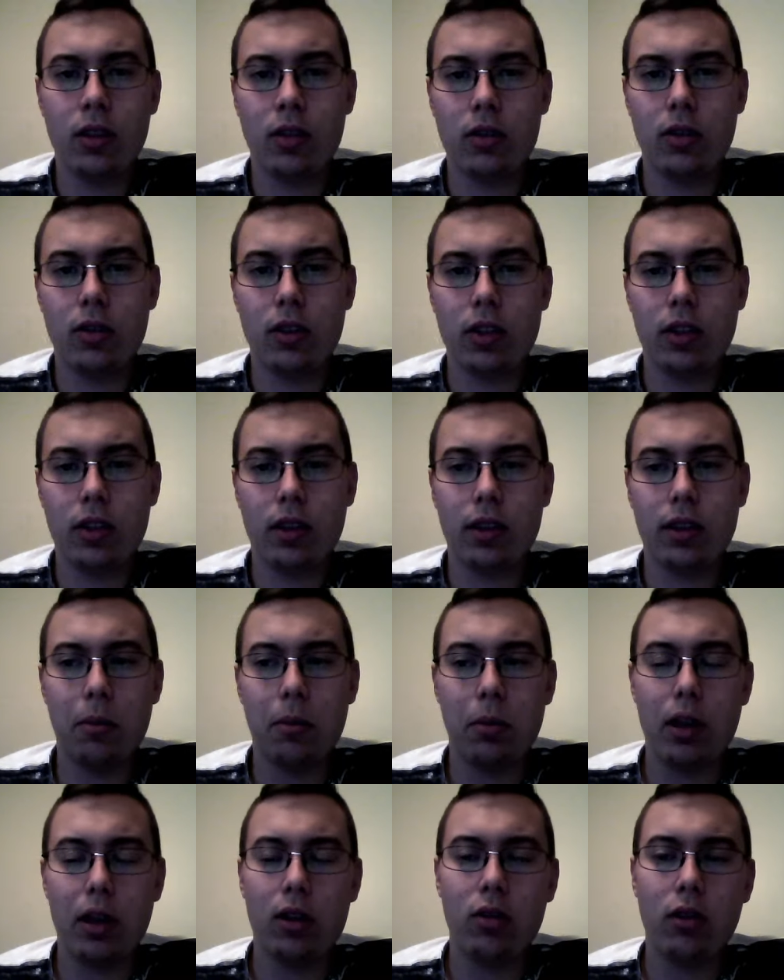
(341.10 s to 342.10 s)
just get like a
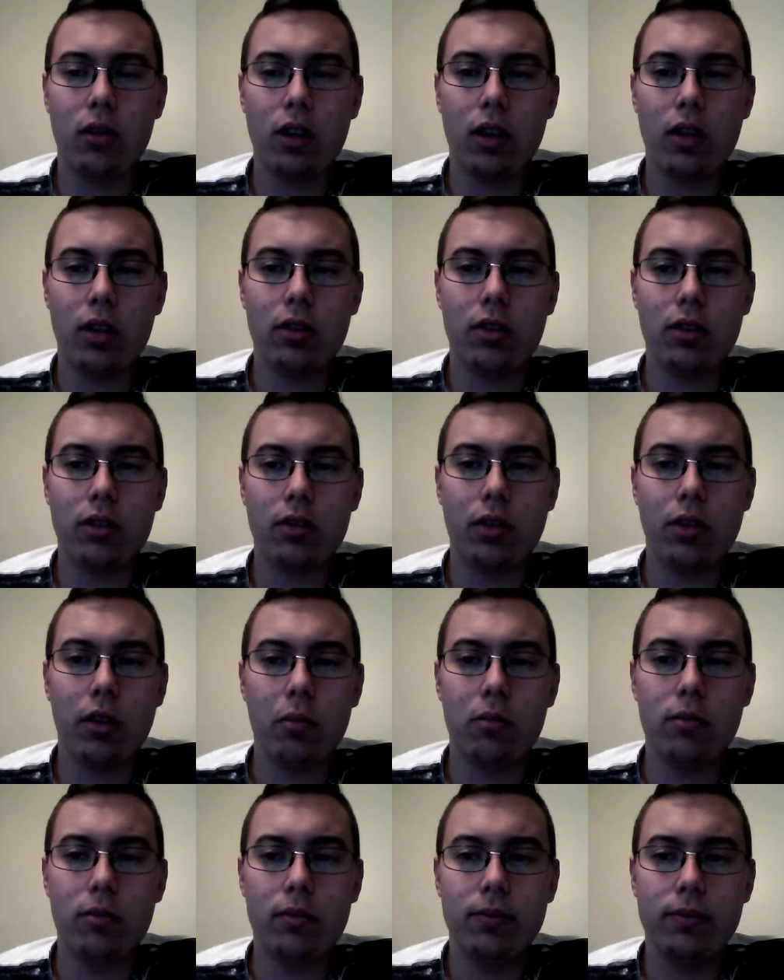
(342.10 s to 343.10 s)
metal uh, scrub